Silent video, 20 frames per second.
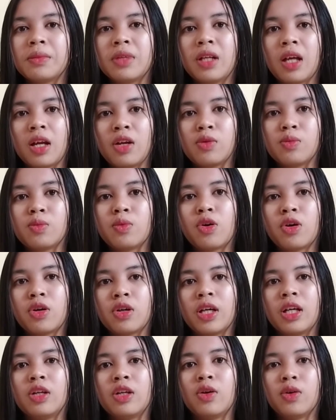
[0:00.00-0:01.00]
de Numero
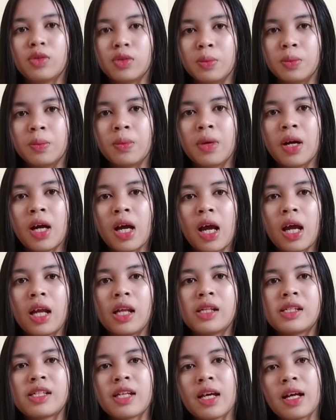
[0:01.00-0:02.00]
Indorum.
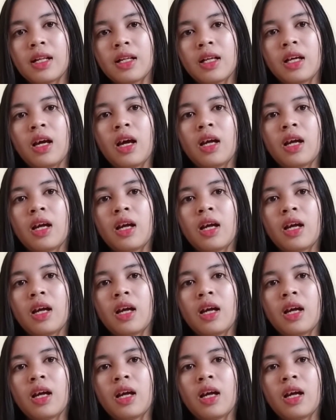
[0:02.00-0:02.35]
Initially,